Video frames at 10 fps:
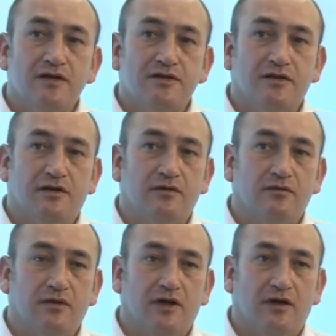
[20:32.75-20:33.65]

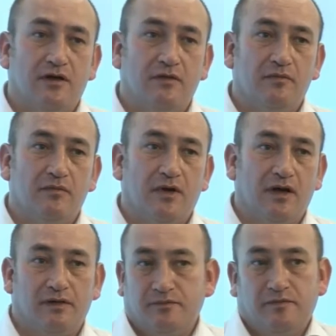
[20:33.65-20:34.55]
So
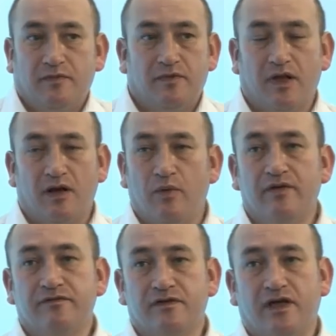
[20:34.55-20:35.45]
I
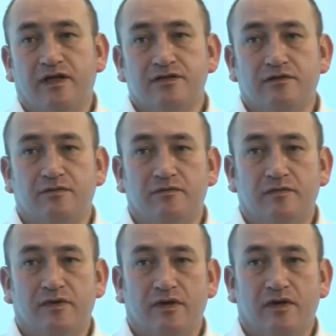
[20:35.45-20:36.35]
went for that, and
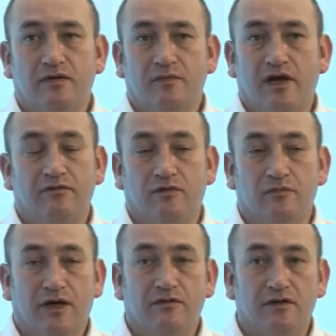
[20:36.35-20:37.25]
I haven't
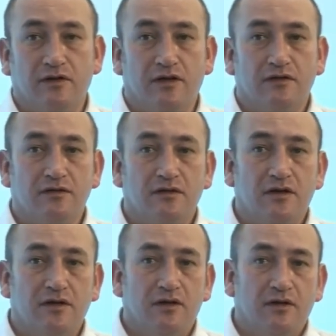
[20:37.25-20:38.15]
looked back really.
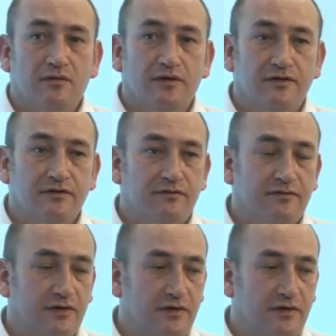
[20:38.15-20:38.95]
We're